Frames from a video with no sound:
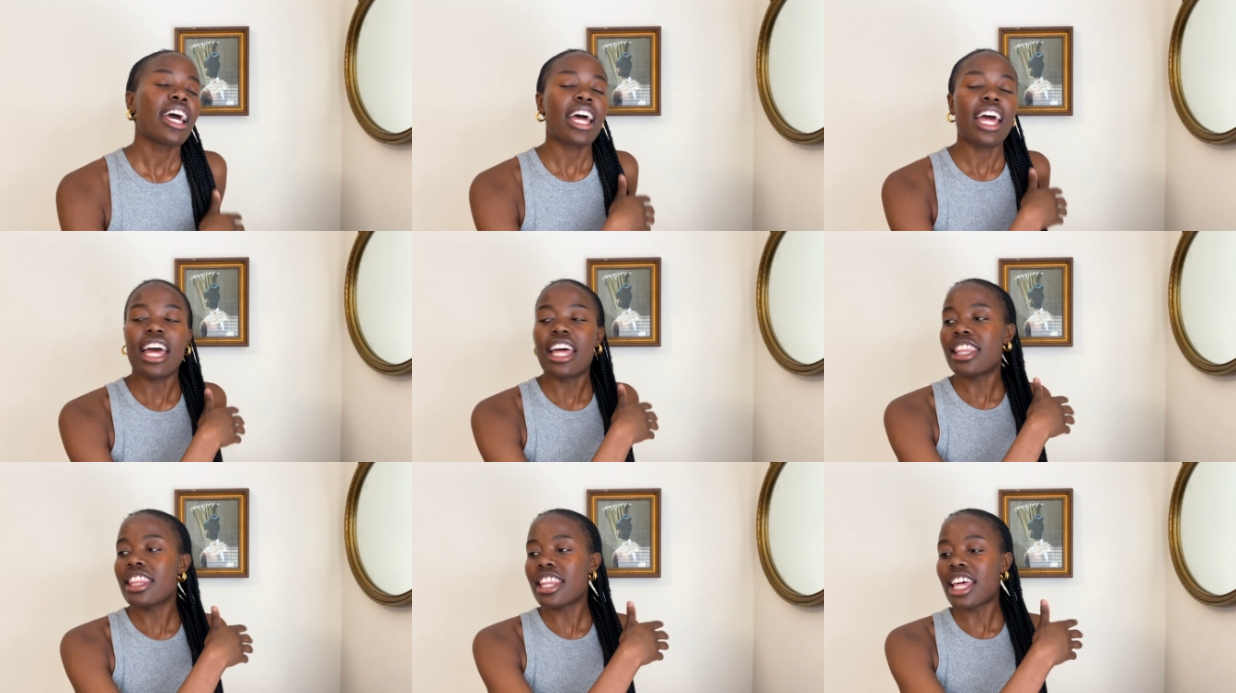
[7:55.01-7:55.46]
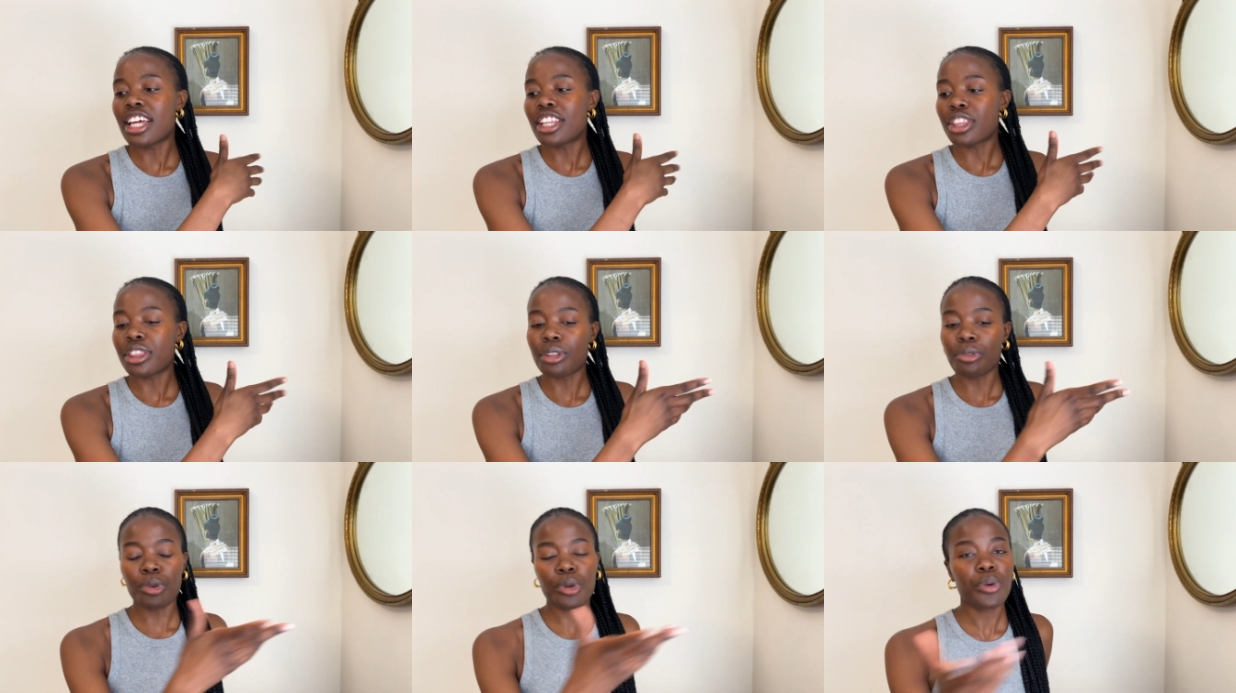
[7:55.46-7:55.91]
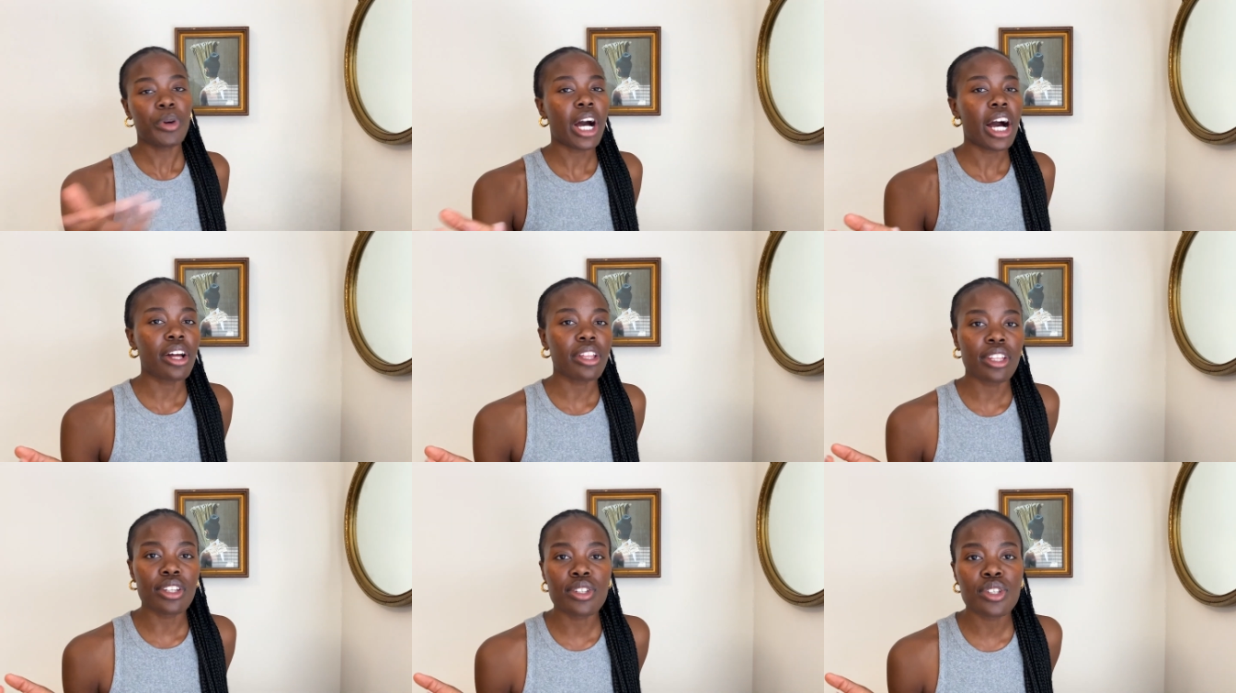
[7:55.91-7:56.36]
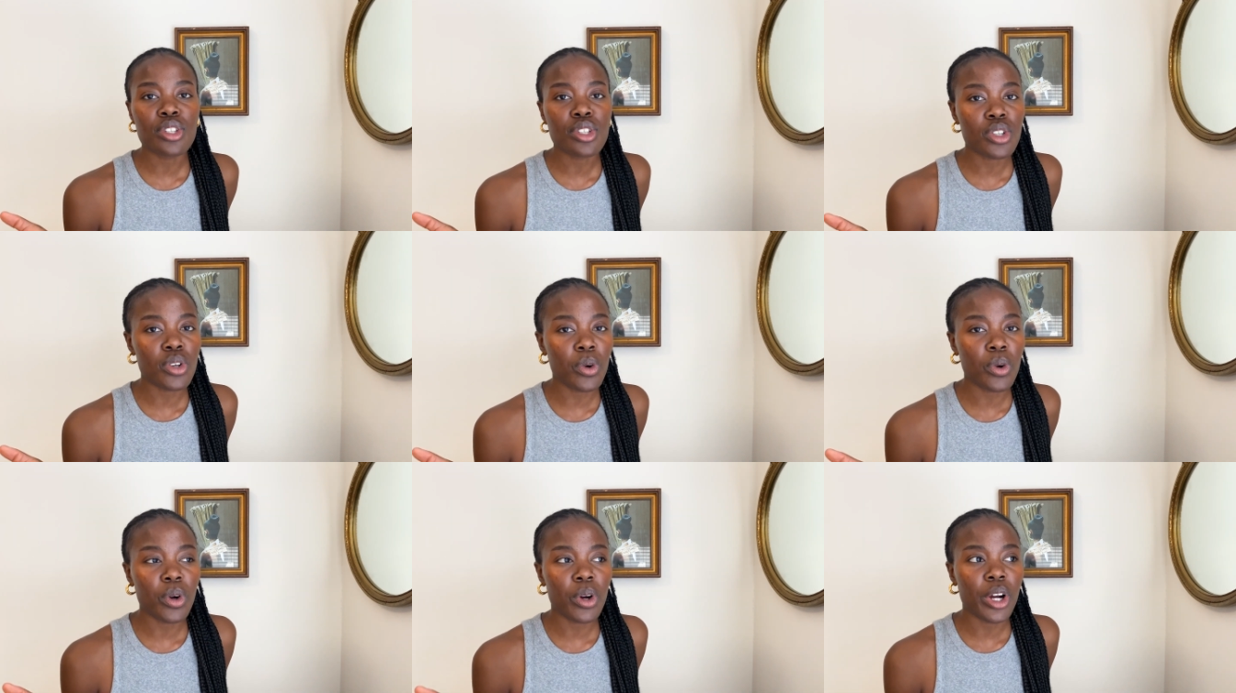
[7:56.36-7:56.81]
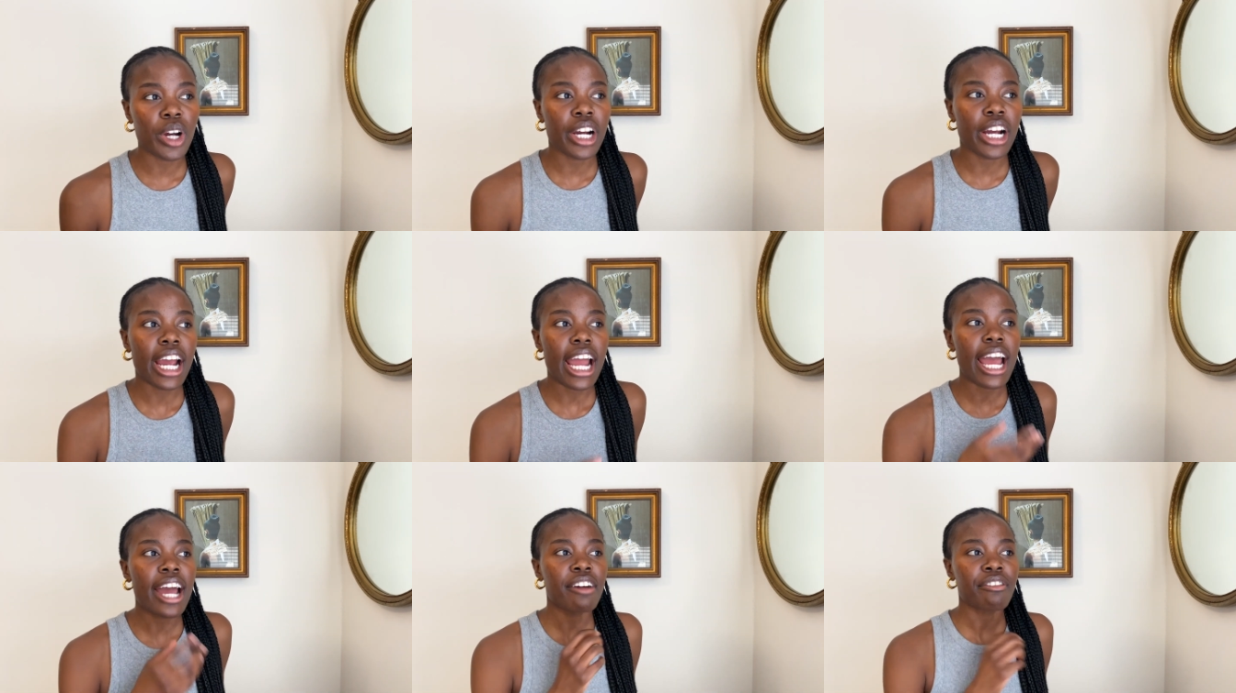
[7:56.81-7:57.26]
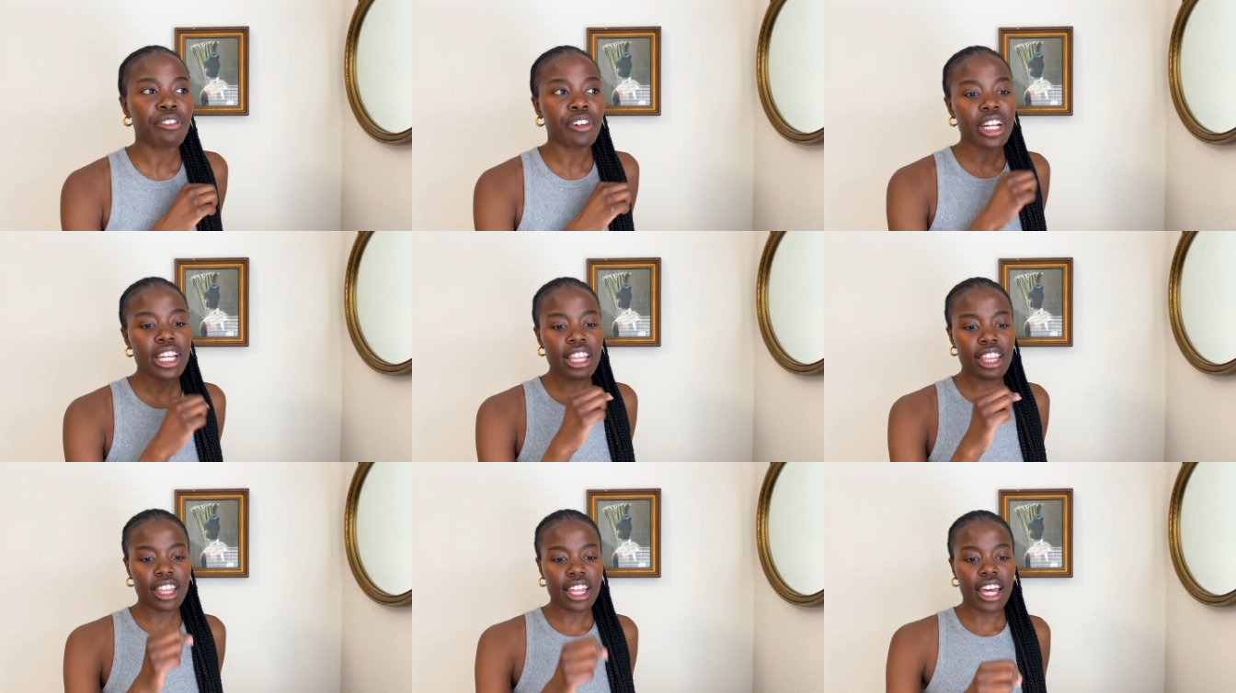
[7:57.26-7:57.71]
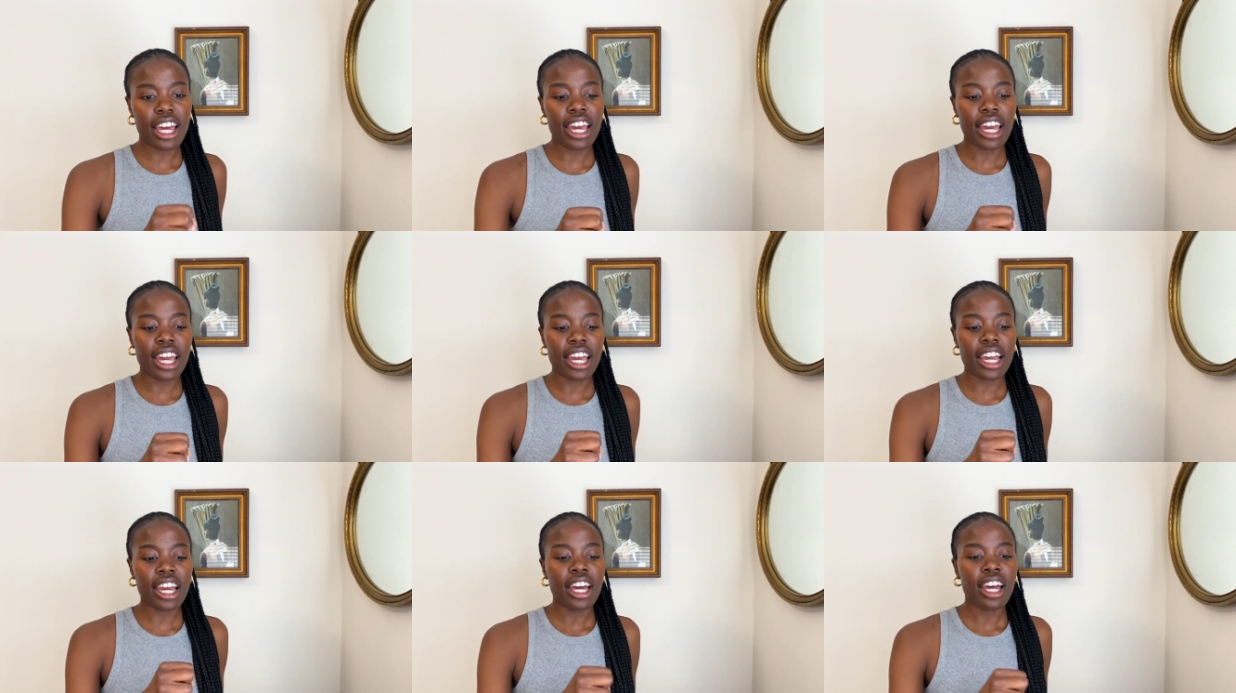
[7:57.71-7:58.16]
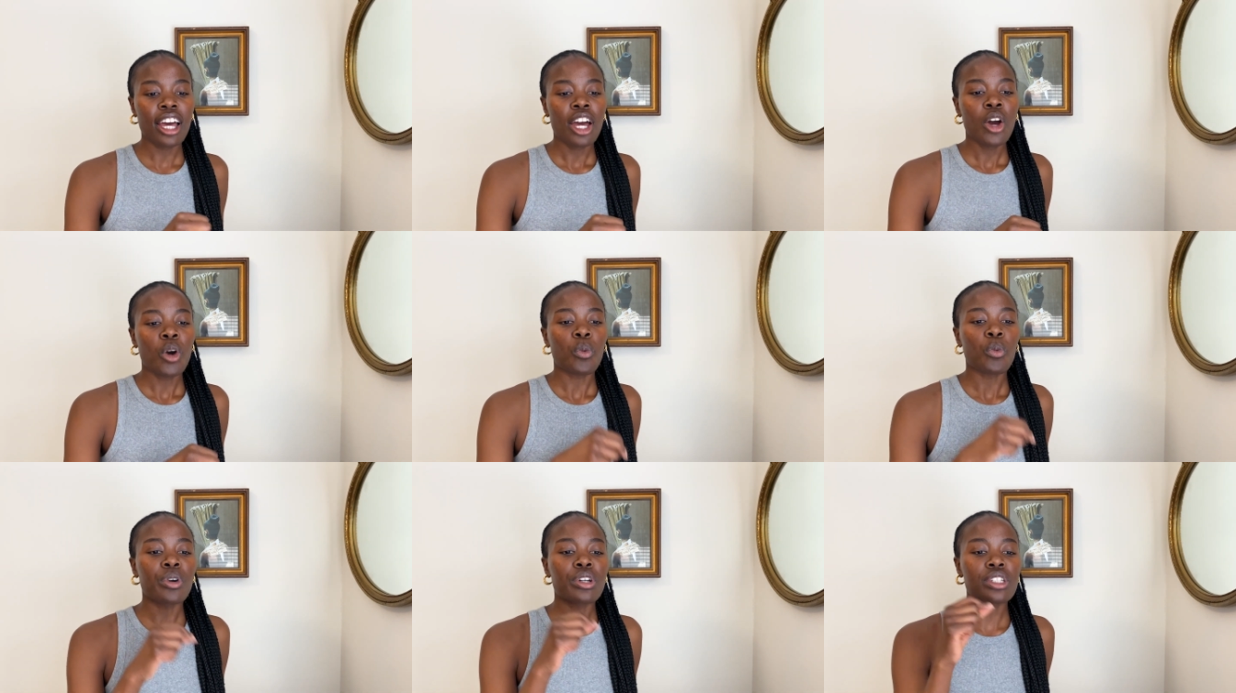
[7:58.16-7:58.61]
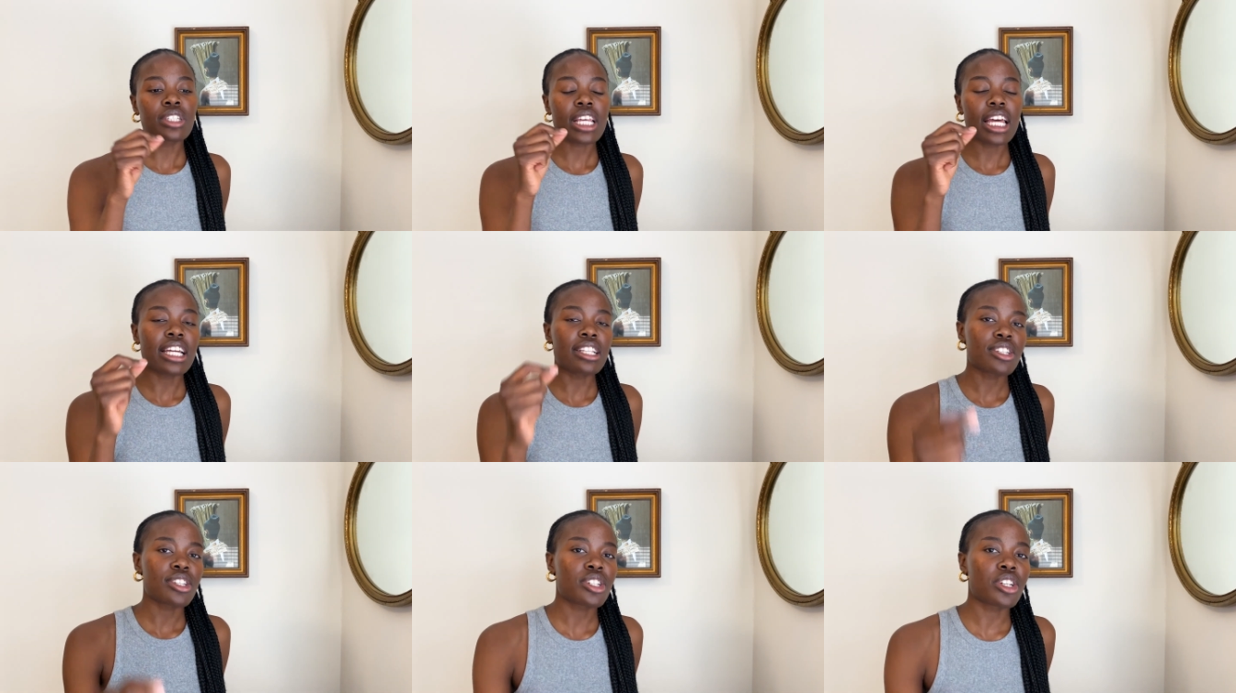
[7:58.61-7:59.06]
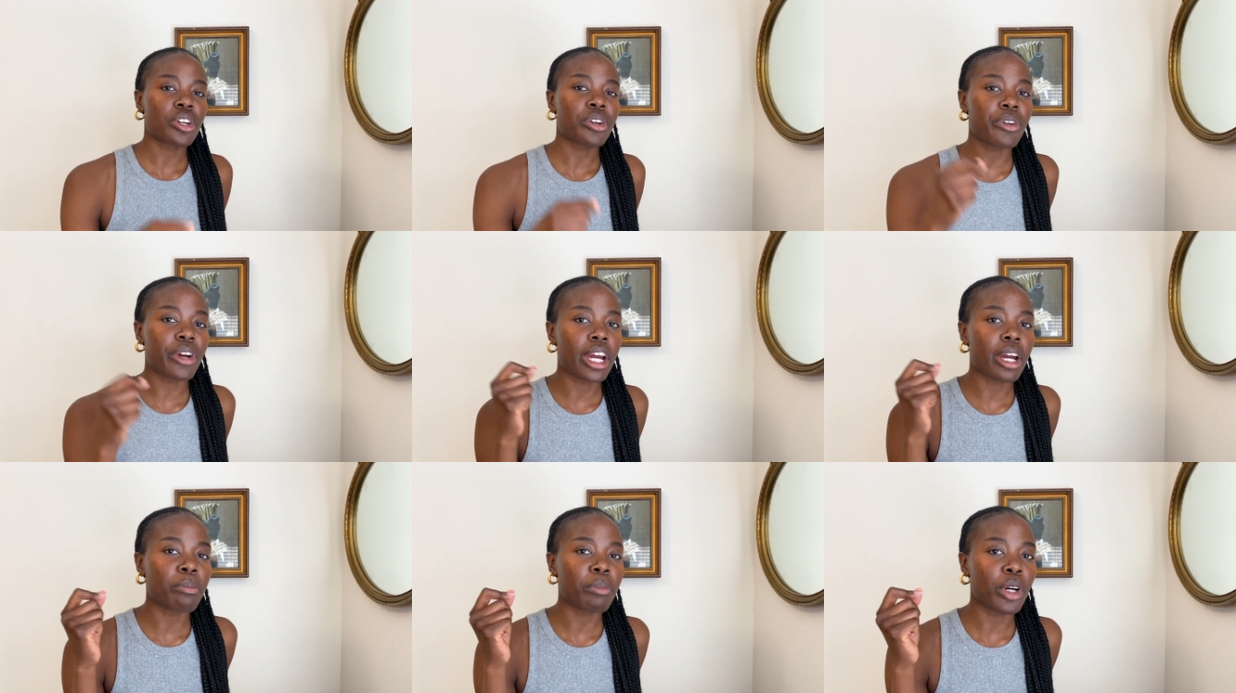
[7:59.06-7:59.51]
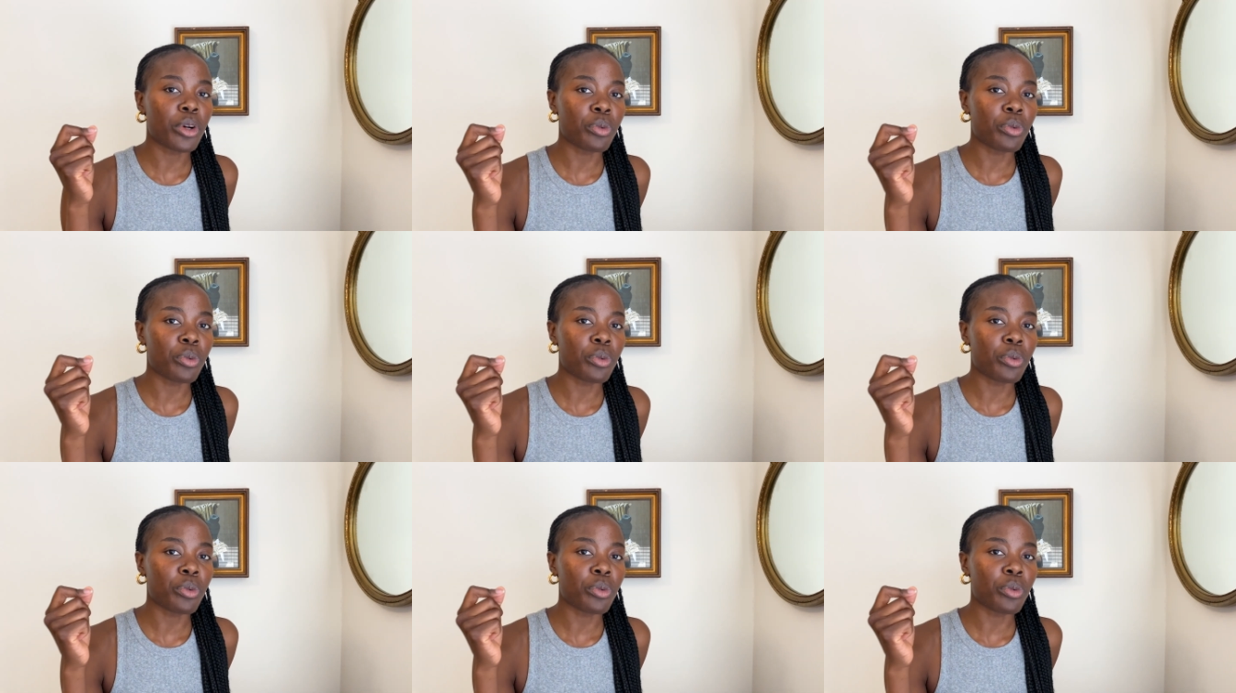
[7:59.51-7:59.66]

and then throughout the store, everything was Instagram